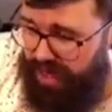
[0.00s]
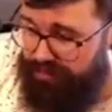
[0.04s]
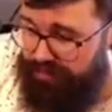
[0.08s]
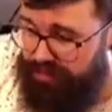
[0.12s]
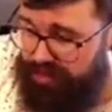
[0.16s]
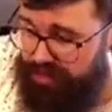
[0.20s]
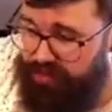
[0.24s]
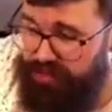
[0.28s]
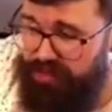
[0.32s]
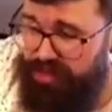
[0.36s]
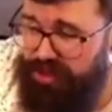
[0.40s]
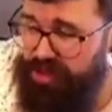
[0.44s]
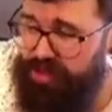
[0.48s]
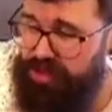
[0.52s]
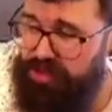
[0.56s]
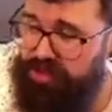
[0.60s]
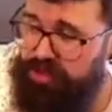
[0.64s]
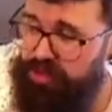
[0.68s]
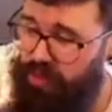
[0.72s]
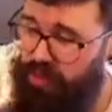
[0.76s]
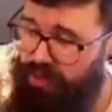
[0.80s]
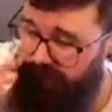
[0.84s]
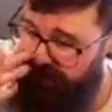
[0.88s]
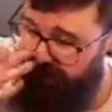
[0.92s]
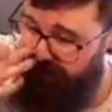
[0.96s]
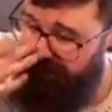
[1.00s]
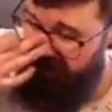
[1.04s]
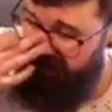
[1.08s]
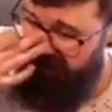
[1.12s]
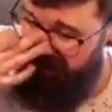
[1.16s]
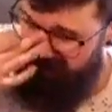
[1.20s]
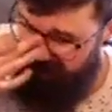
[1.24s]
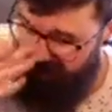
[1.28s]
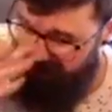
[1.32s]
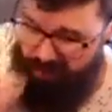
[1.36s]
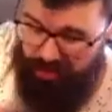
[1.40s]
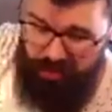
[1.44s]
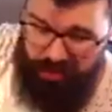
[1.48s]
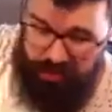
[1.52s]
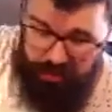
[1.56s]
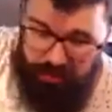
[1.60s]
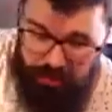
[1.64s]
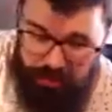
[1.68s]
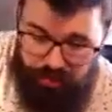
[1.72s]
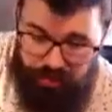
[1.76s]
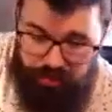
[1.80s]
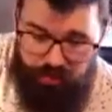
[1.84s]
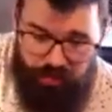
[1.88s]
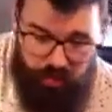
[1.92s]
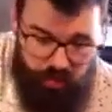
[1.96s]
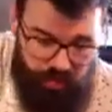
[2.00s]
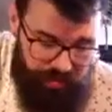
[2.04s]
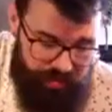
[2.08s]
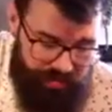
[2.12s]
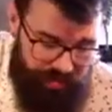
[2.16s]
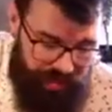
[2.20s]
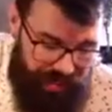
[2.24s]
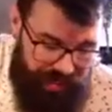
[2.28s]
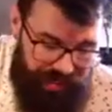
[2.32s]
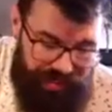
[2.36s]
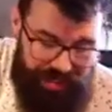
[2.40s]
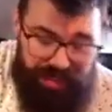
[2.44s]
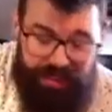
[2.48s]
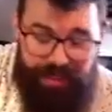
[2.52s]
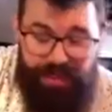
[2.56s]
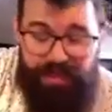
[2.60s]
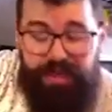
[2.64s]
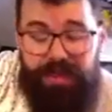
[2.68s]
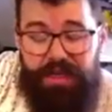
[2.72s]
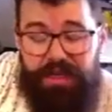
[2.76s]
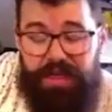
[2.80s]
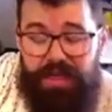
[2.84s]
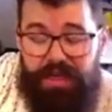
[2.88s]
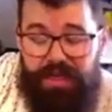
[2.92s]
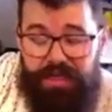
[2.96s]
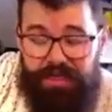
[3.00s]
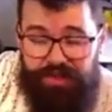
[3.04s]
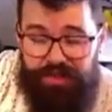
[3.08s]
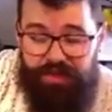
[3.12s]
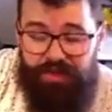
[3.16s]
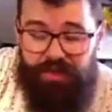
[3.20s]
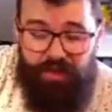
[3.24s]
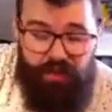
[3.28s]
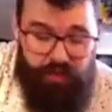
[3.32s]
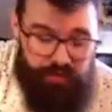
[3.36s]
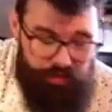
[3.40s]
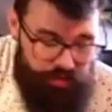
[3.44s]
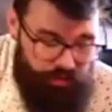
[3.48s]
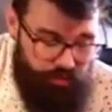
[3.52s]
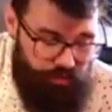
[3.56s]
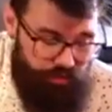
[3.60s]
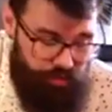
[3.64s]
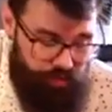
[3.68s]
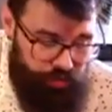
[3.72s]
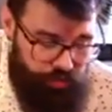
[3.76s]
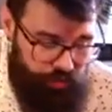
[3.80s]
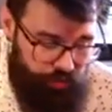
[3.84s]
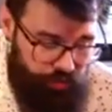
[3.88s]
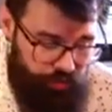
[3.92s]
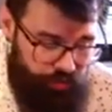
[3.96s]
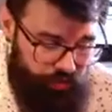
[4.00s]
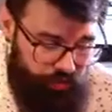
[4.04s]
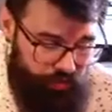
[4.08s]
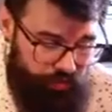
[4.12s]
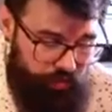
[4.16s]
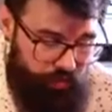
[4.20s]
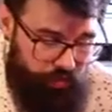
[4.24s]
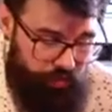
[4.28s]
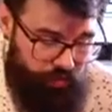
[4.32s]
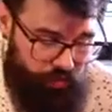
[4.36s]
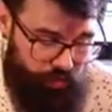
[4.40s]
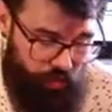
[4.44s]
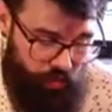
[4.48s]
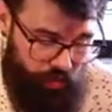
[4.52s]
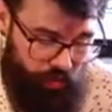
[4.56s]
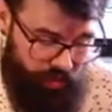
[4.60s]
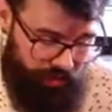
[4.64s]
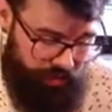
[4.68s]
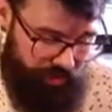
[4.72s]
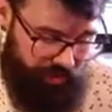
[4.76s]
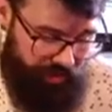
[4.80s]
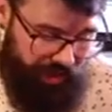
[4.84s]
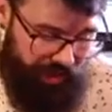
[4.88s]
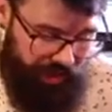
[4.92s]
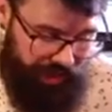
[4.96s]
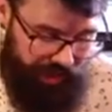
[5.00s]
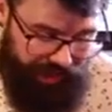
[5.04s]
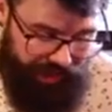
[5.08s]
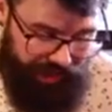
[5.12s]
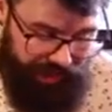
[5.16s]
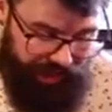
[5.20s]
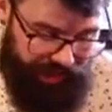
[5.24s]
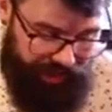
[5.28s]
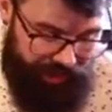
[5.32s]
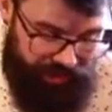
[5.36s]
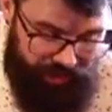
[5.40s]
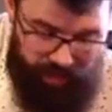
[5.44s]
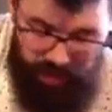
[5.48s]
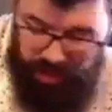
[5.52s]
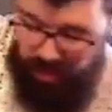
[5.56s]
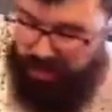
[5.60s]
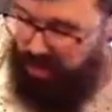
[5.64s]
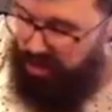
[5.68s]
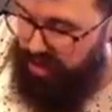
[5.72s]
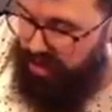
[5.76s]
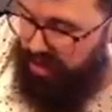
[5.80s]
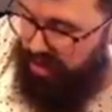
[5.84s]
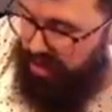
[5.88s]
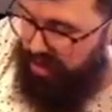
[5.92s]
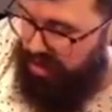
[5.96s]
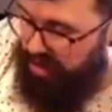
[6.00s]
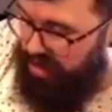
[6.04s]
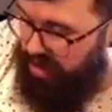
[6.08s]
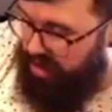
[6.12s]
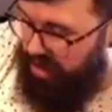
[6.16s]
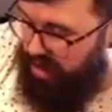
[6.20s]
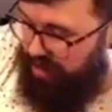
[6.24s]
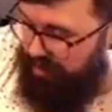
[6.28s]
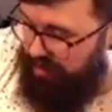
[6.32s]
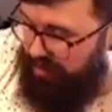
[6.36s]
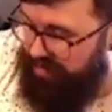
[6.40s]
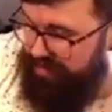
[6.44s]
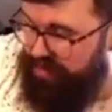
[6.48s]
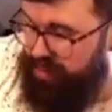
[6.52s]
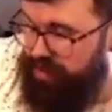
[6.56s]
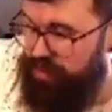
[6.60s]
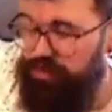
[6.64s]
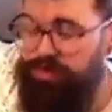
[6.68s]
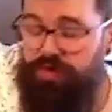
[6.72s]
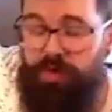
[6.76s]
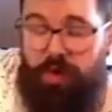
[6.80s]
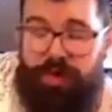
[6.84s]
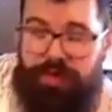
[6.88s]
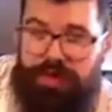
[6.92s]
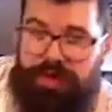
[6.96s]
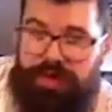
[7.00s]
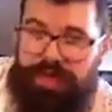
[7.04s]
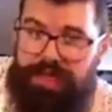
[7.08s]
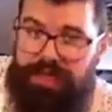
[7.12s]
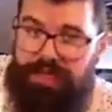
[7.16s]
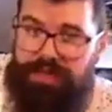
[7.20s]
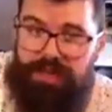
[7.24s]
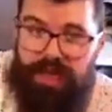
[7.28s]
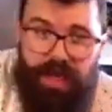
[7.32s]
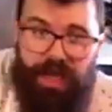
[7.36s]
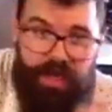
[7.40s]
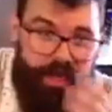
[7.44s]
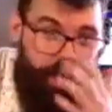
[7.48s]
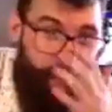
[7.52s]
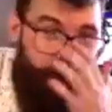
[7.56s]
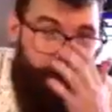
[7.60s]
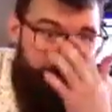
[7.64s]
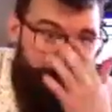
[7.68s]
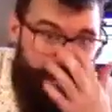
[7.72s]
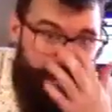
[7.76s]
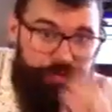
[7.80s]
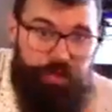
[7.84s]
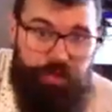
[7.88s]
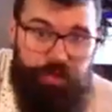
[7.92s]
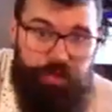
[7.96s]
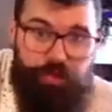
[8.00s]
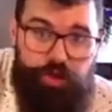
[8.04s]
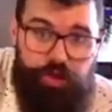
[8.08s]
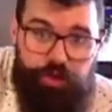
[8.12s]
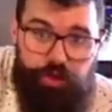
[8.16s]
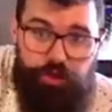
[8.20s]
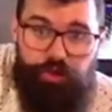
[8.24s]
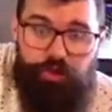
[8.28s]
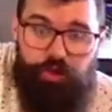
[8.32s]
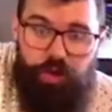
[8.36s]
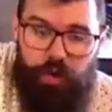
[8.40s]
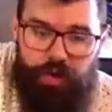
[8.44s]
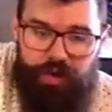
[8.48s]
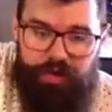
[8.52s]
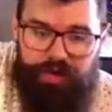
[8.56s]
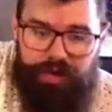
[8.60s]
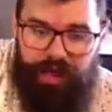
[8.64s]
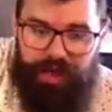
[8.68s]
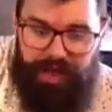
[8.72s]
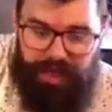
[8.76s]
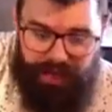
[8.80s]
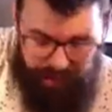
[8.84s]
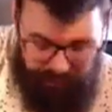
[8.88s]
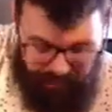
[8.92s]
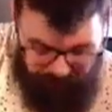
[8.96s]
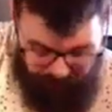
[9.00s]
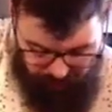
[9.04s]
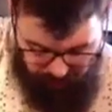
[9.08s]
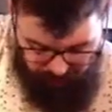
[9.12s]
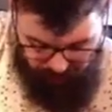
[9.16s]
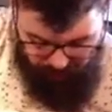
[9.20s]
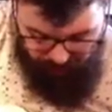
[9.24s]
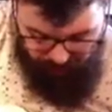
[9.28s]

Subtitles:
So there's also an organization called True North Aid. So you can go to True North Aid. I believe it's truenorthaid.com. So True North Aid.